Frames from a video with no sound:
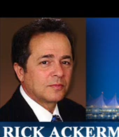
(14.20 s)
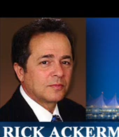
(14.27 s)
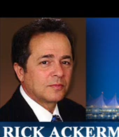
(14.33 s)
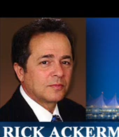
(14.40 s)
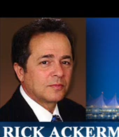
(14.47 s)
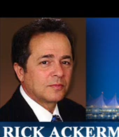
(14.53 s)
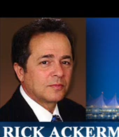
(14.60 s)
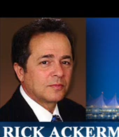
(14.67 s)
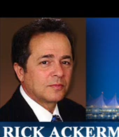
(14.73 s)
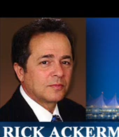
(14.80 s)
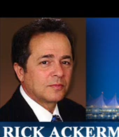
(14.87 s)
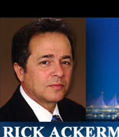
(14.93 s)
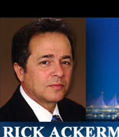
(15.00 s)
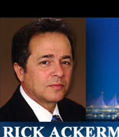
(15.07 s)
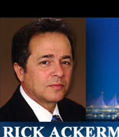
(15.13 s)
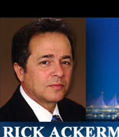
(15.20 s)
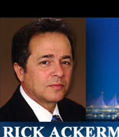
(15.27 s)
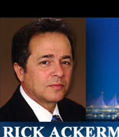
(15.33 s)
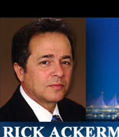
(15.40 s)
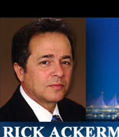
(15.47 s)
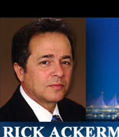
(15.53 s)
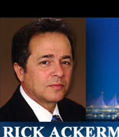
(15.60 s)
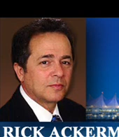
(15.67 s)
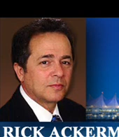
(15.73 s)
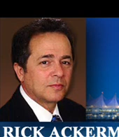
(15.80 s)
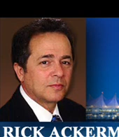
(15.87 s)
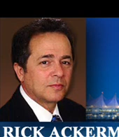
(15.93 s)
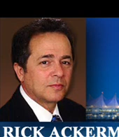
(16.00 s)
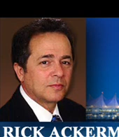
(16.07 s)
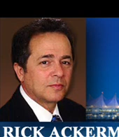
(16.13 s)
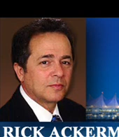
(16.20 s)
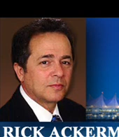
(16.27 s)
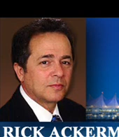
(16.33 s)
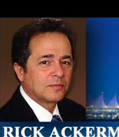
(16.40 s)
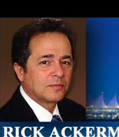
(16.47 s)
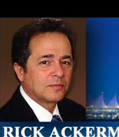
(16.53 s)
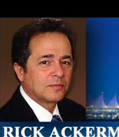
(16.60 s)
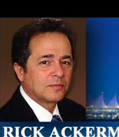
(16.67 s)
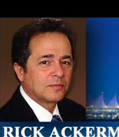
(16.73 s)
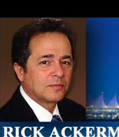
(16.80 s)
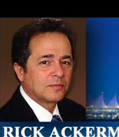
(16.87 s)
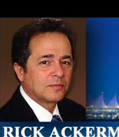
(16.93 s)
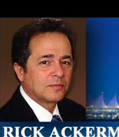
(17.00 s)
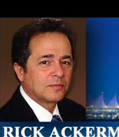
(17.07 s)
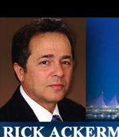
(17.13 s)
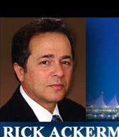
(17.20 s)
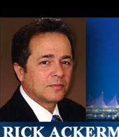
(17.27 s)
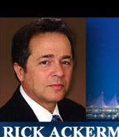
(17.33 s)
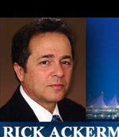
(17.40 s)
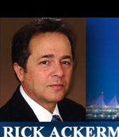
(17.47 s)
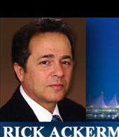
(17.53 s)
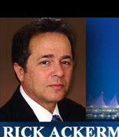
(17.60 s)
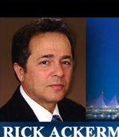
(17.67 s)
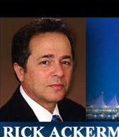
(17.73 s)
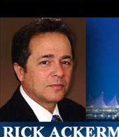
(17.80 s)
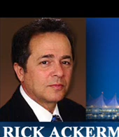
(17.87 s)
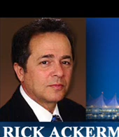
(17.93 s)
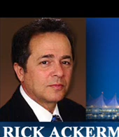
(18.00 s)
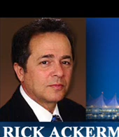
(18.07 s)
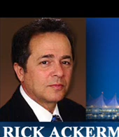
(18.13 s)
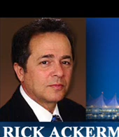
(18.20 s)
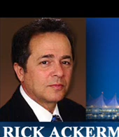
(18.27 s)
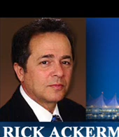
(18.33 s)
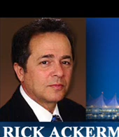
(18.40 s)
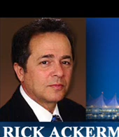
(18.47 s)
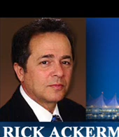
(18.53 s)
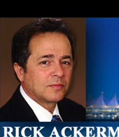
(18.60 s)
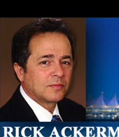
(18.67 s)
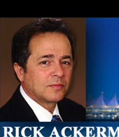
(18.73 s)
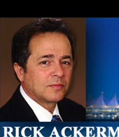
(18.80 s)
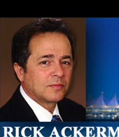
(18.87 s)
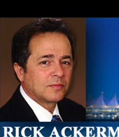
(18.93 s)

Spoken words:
[no speech]